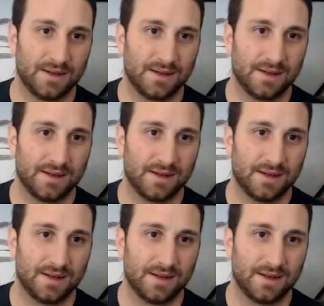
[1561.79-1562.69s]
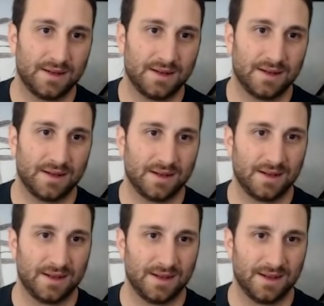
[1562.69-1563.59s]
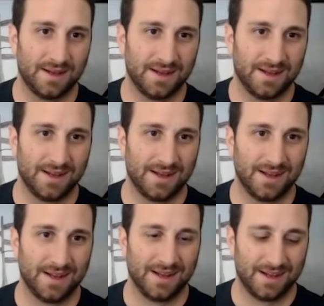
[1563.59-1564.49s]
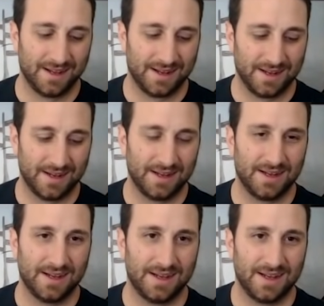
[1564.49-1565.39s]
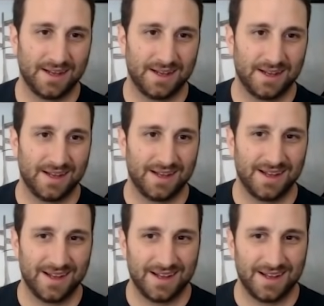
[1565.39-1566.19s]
[no speech]